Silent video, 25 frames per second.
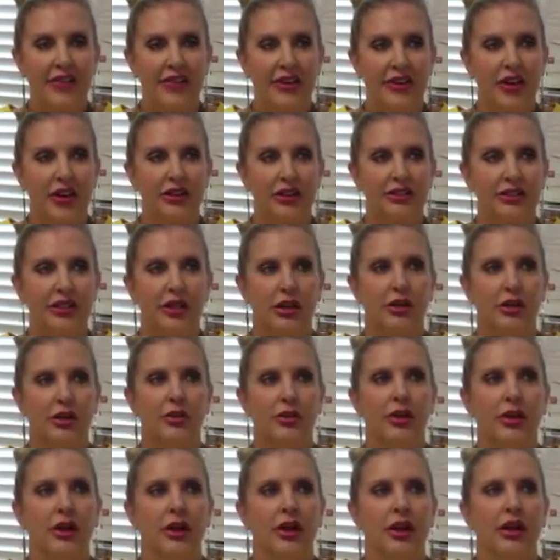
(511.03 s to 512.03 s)
And
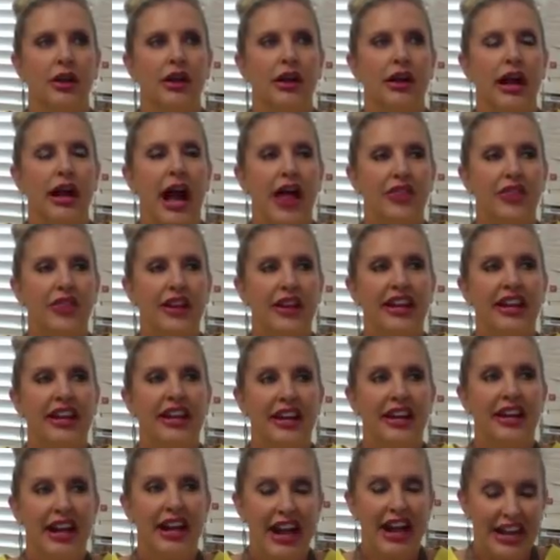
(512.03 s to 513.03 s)
also, I
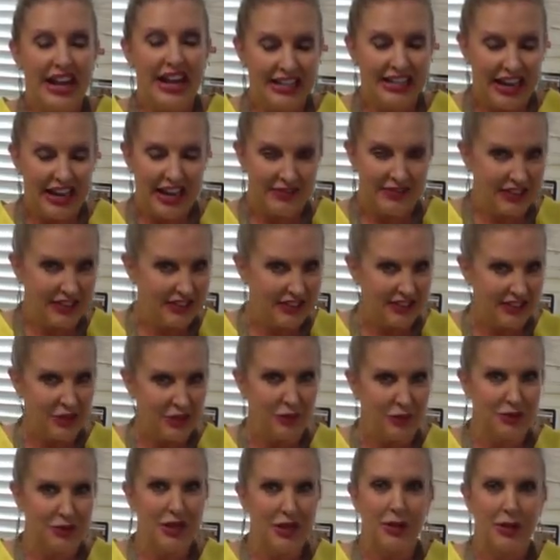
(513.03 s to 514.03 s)
think, I've said this
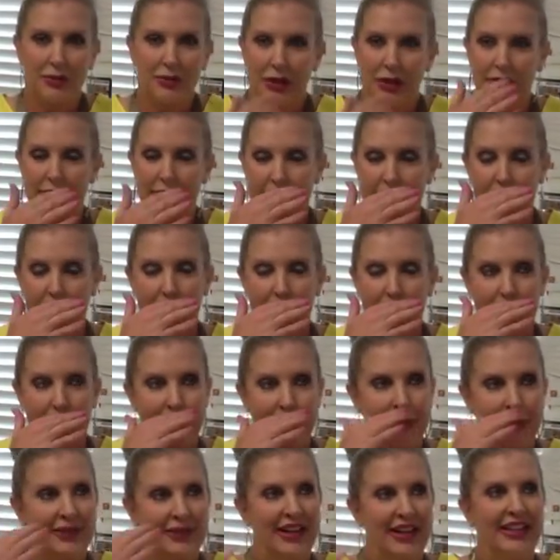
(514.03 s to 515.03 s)
several times on this, but I
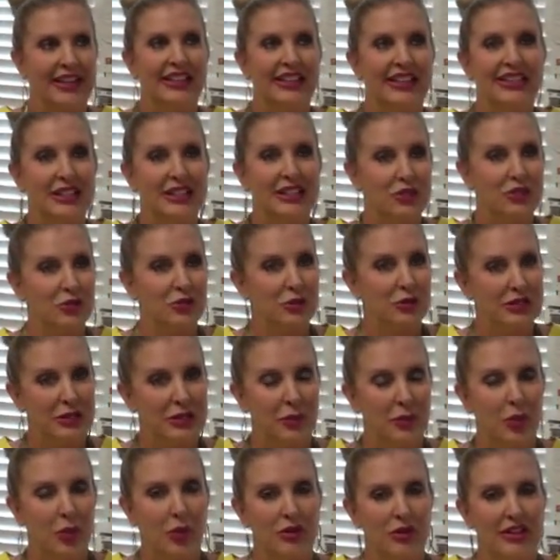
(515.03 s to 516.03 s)
do think that digital is
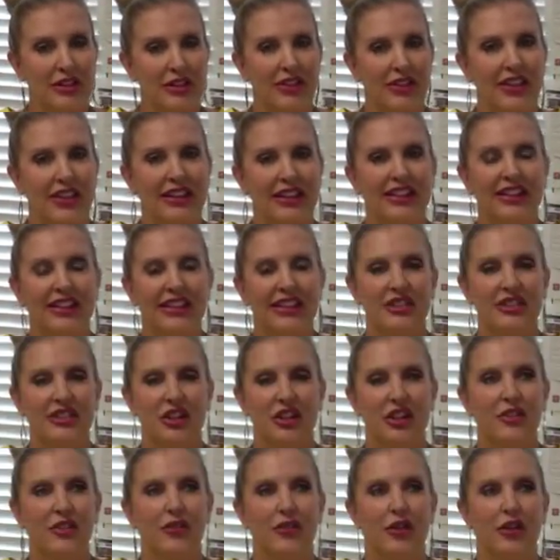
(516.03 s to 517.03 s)
important. I think that that's
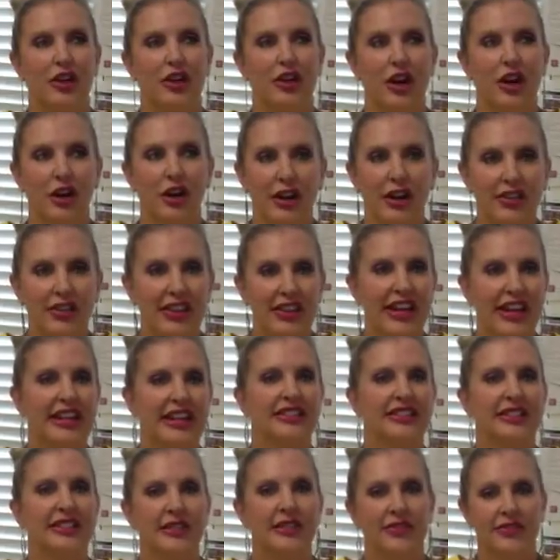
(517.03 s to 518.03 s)
good for current
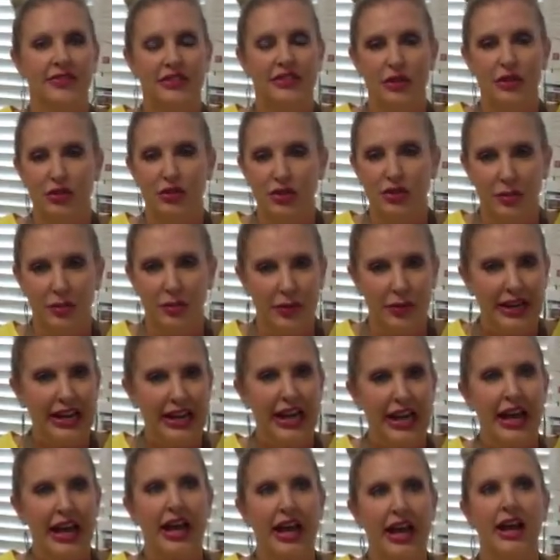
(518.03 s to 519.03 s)
things, social
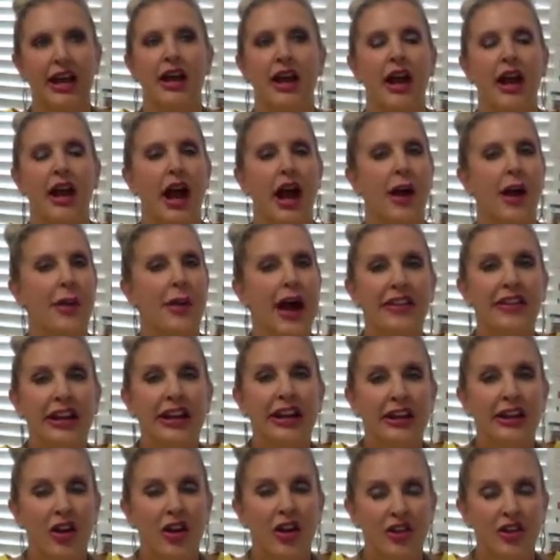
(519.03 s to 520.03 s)
media,
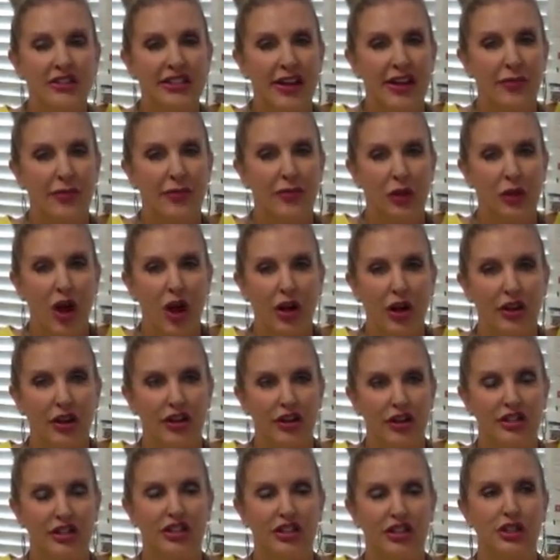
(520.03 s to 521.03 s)
having an on-staff
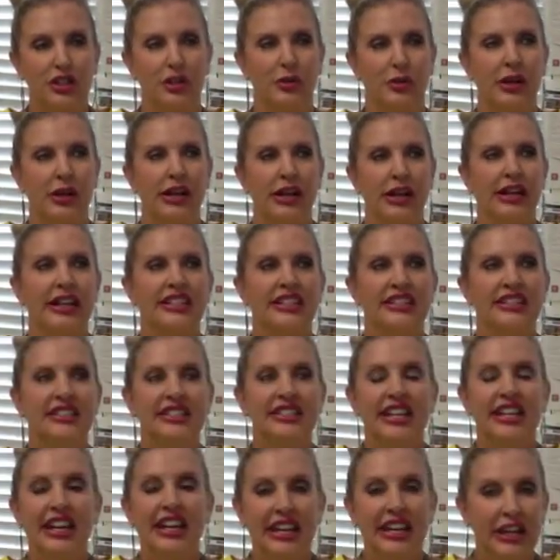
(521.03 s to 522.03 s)
blogger to
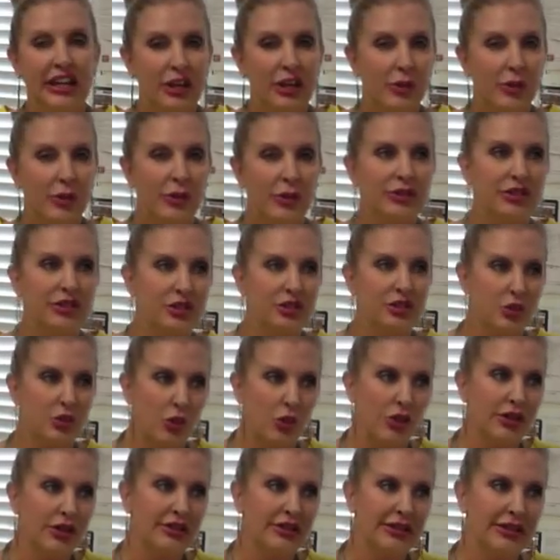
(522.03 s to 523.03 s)
continue
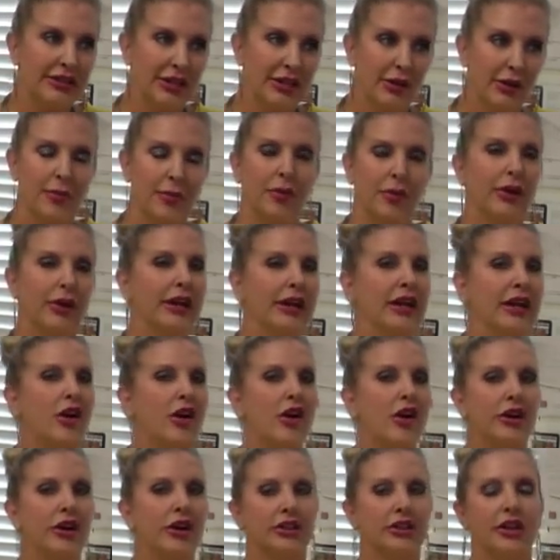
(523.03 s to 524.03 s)
stories that are in print
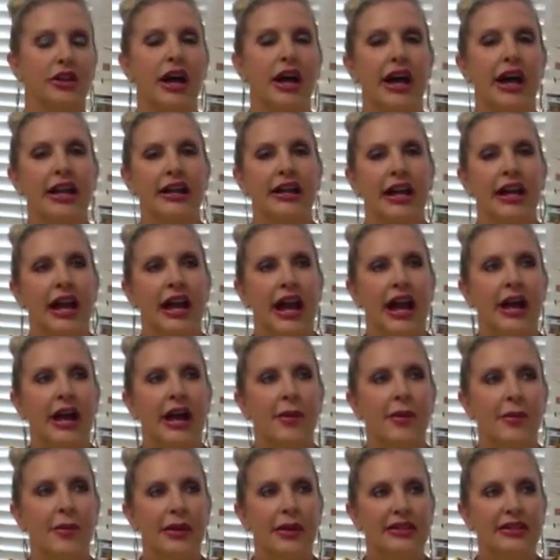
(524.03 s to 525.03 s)
online.
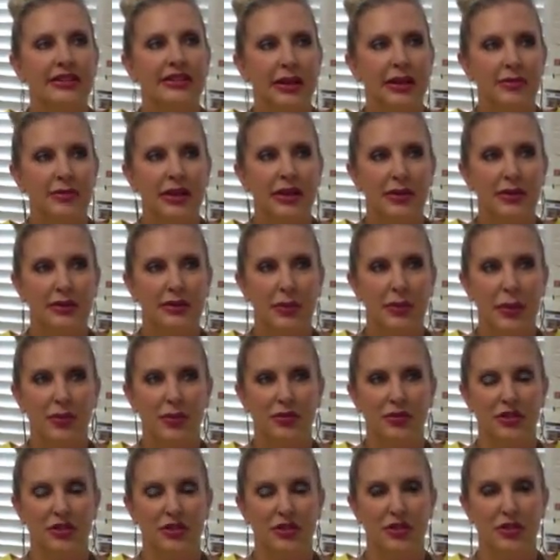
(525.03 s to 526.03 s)
But sometimes
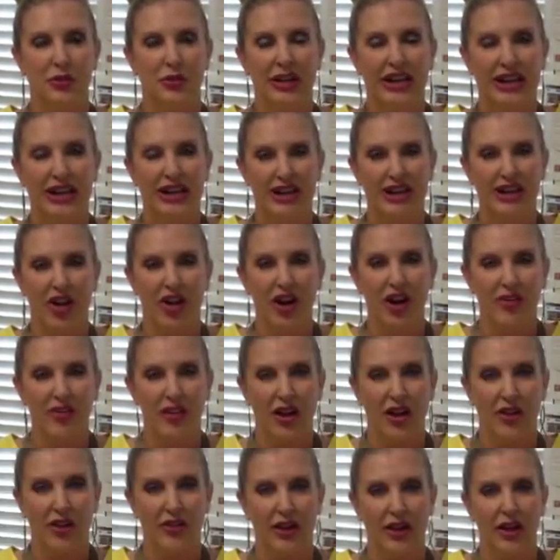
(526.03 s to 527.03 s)
people just want to get off
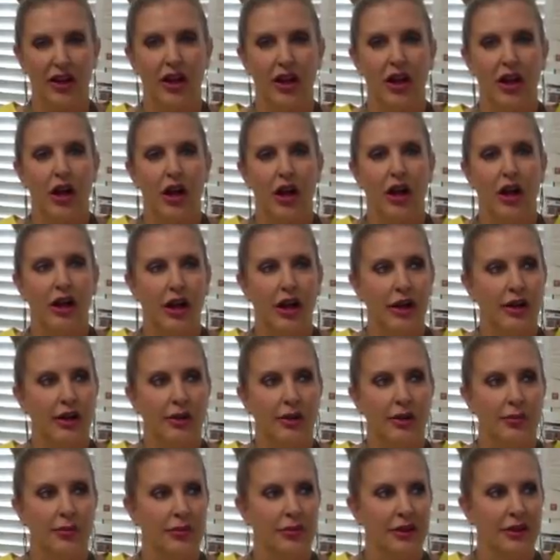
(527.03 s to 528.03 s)
all the
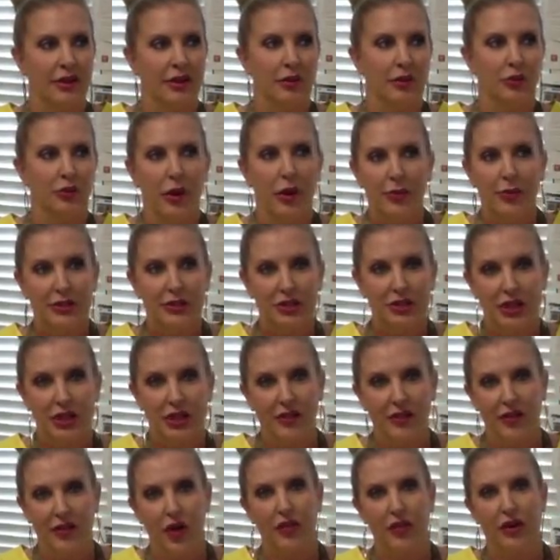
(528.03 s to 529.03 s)
rubbish
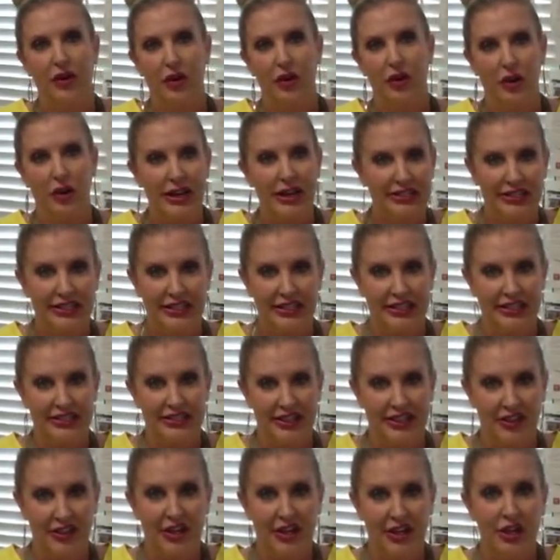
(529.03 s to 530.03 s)
of all the
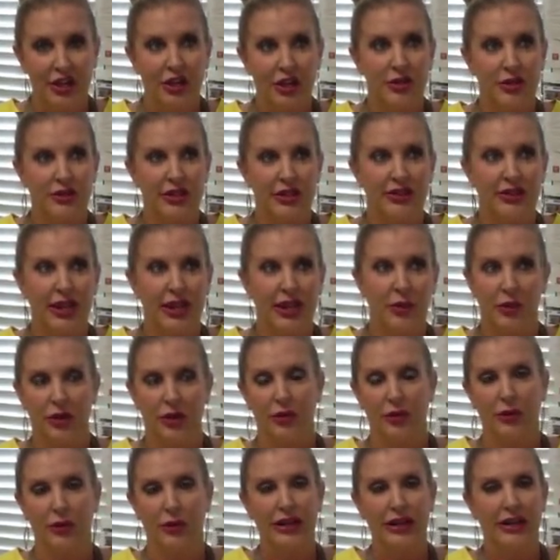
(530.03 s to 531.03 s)
craziness in the news, and they want
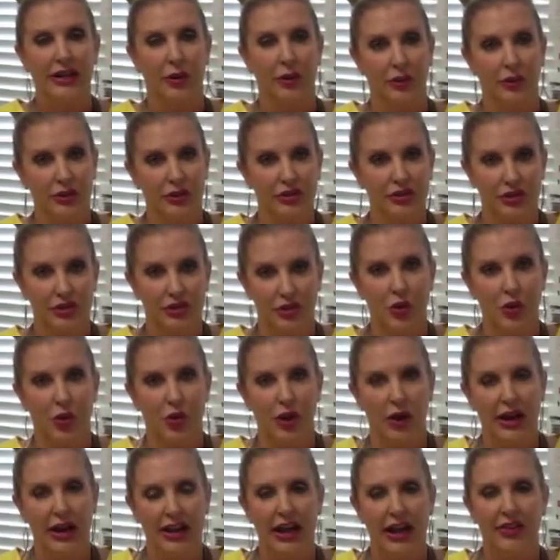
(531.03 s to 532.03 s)
to read a real
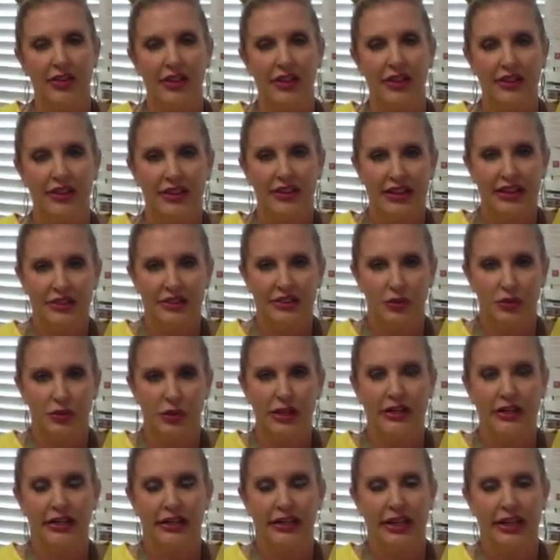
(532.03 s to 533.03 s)
story. And I think that's
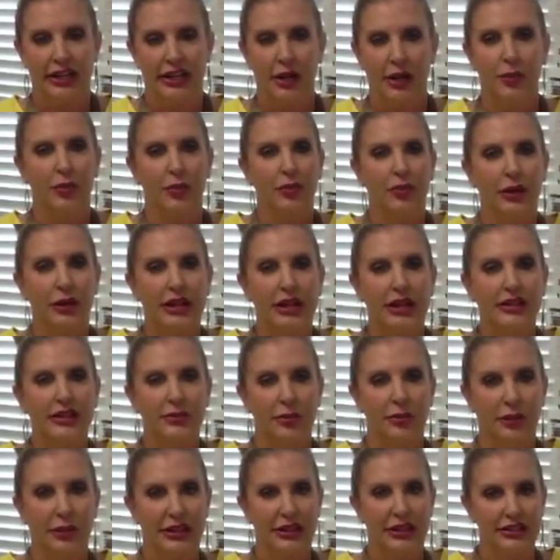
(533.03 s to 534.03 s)
what print
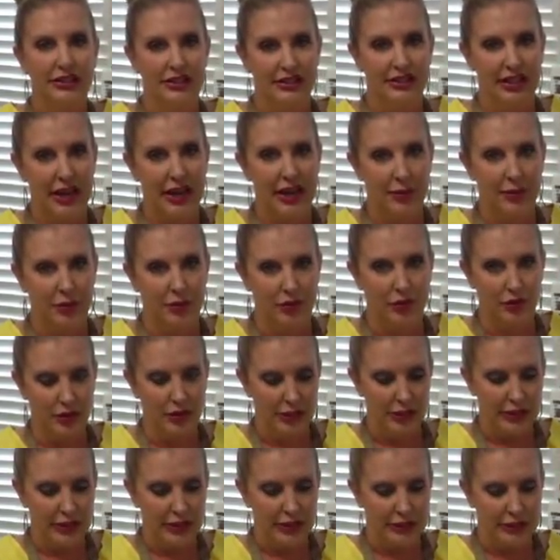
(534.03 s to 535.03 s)
brings to the table,
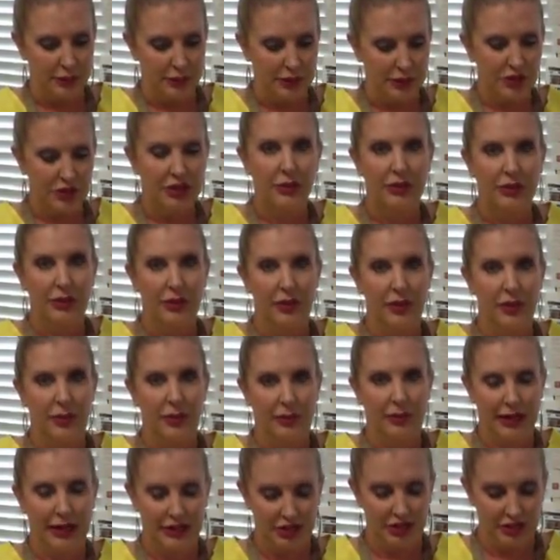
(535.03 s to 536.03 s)
especially with the
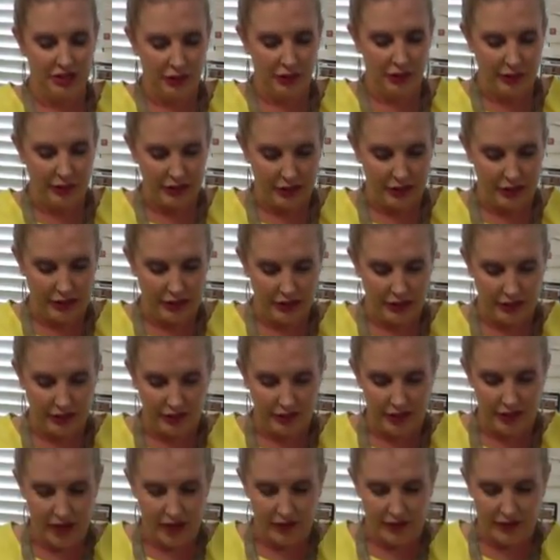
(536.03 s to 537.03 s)
publications that we do here at
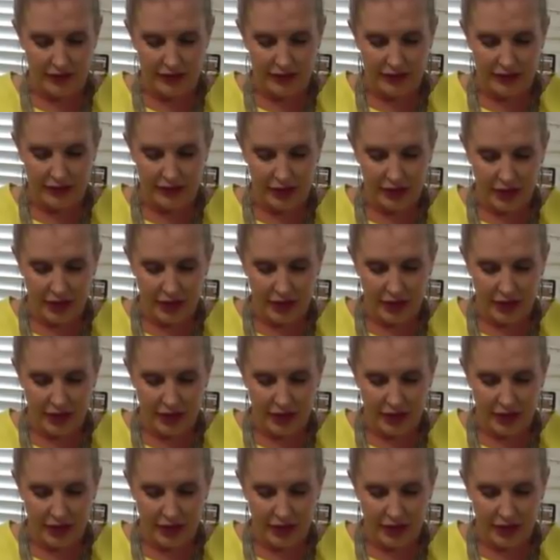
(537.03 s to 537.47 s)
the office.